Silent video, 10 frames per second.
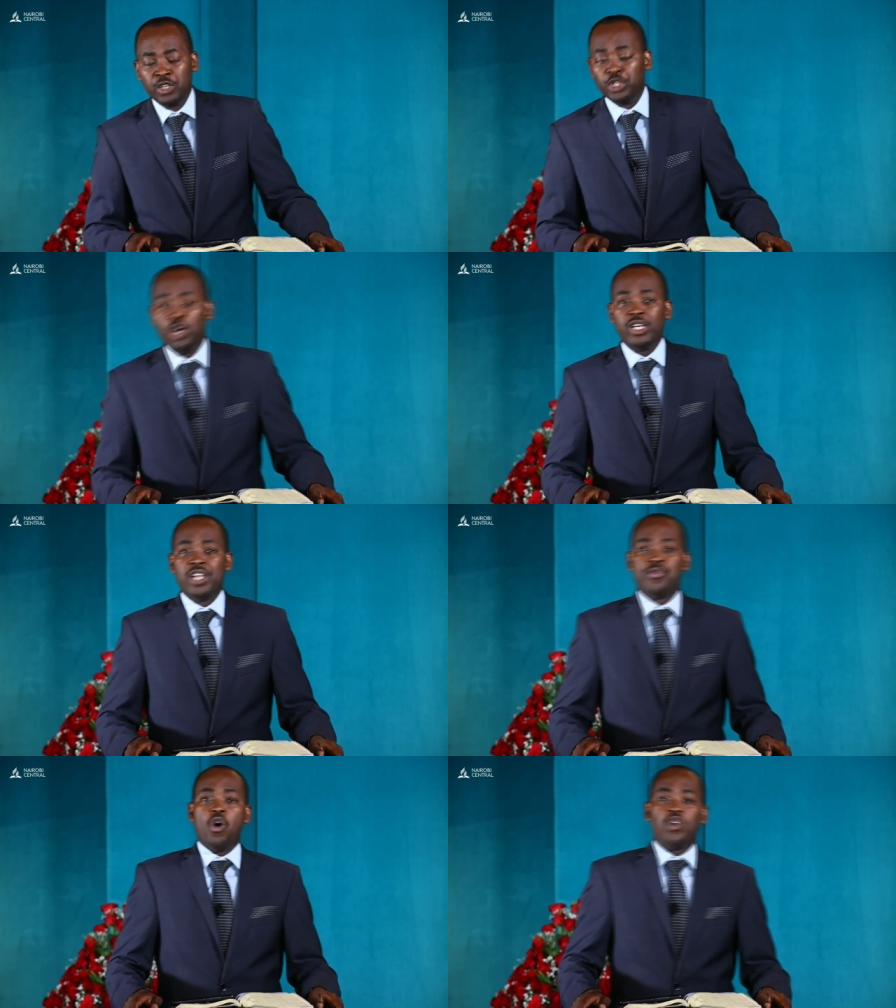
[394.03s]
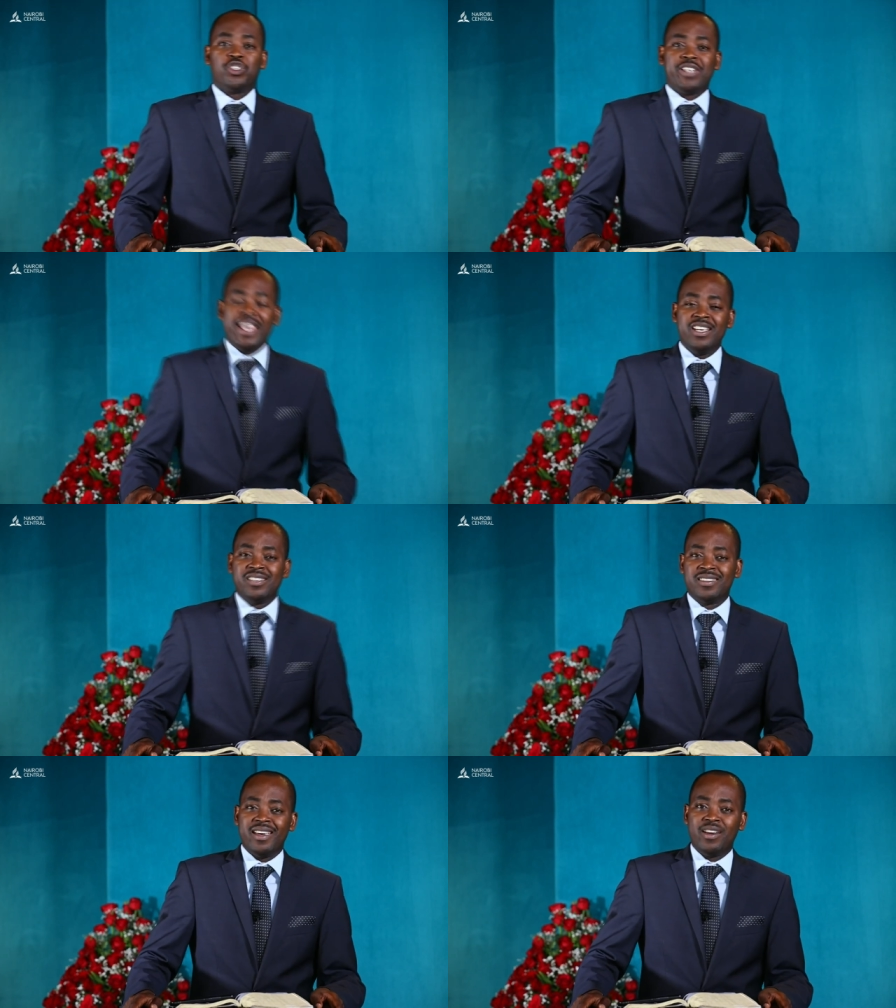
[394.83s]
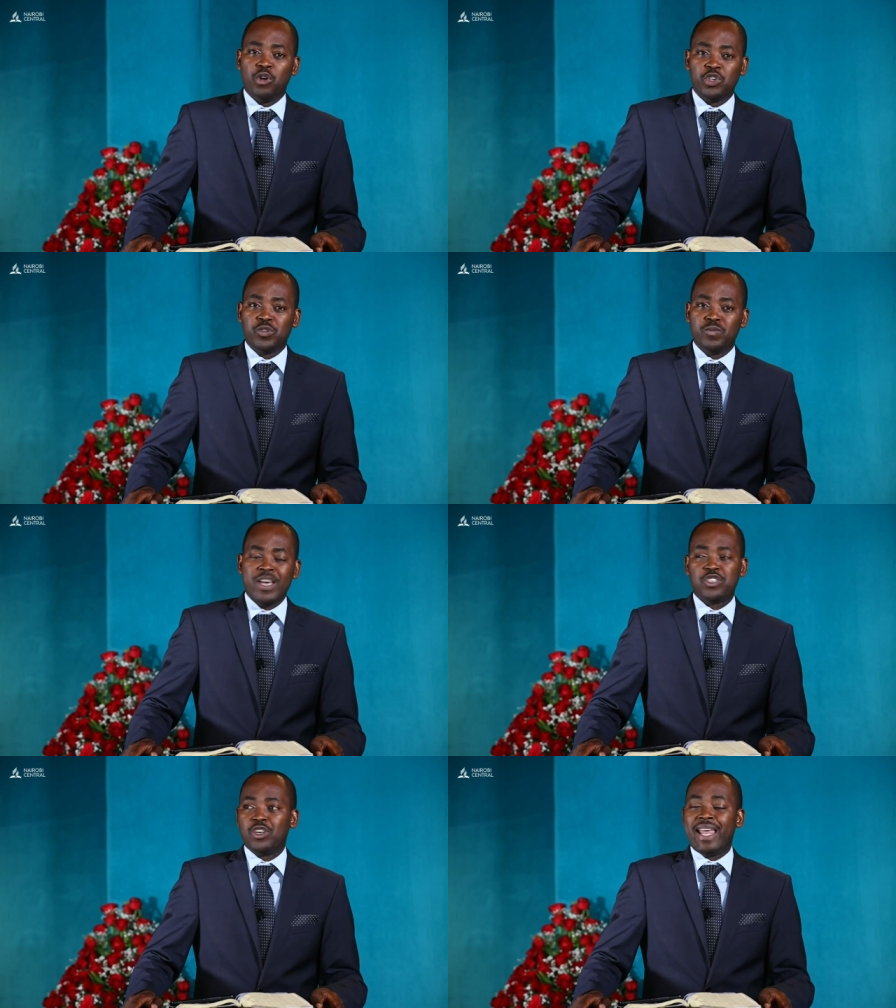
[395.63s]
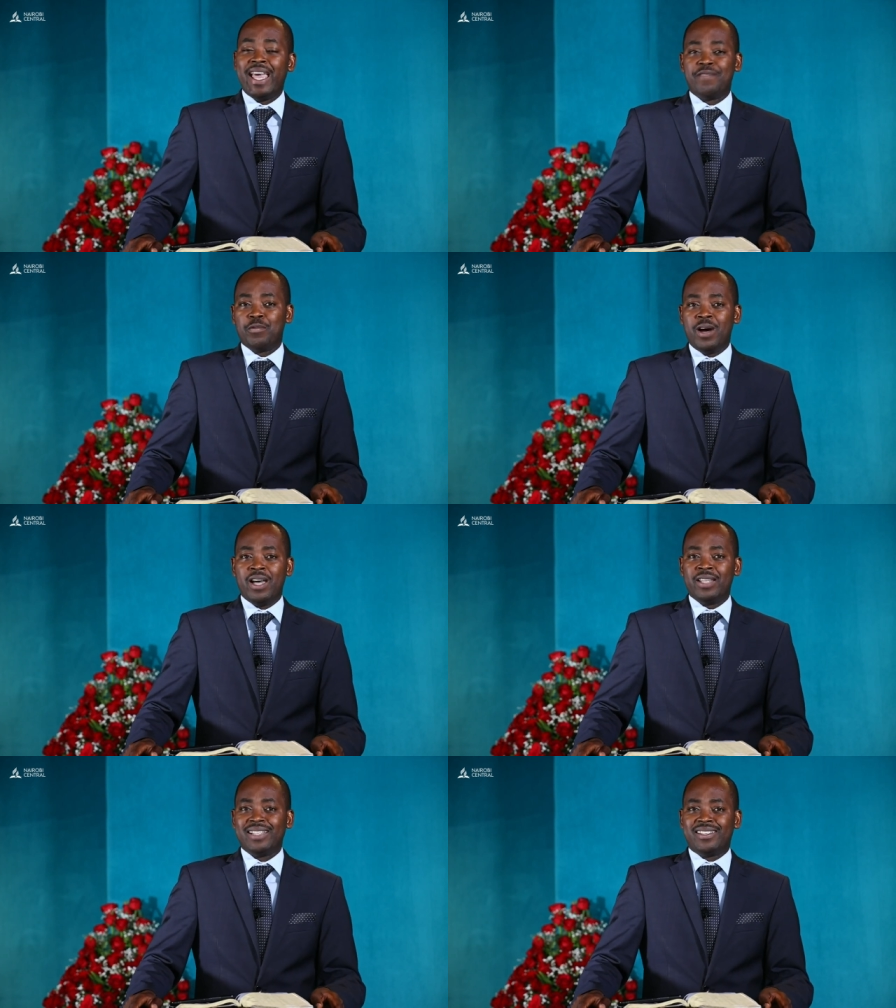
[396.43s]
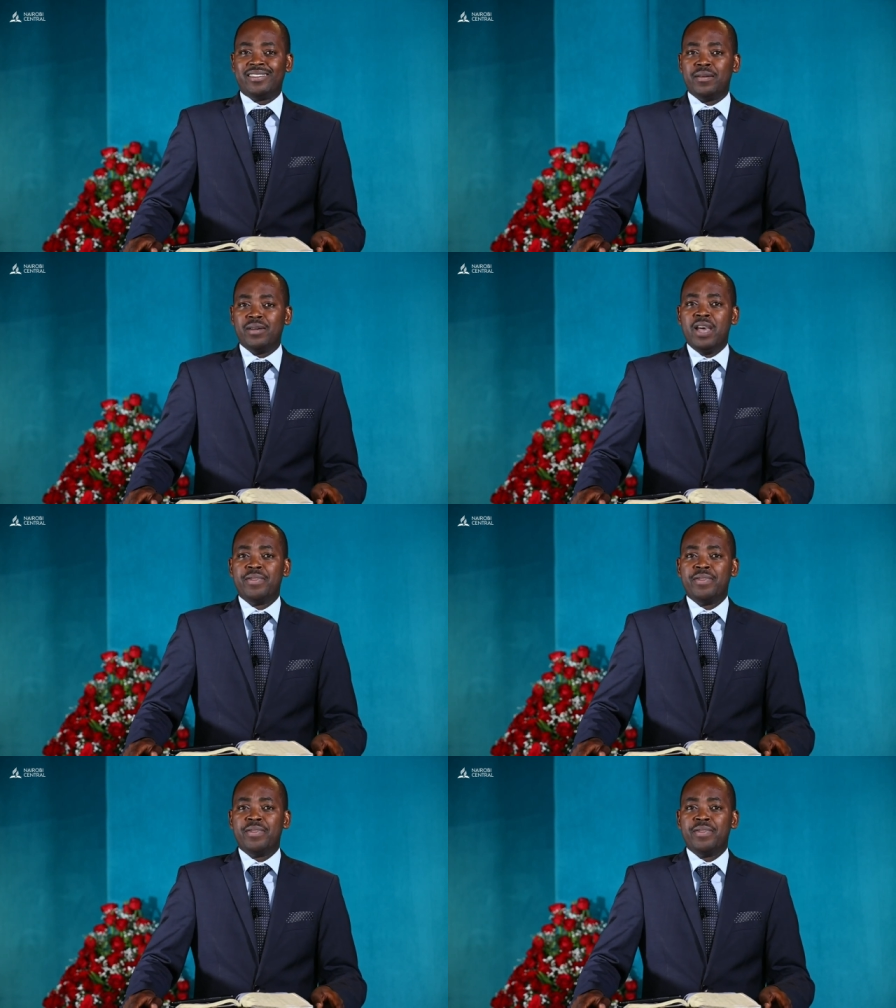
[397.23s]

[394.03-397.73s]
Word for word: you know, in those days, it was mentioned everywhere that the,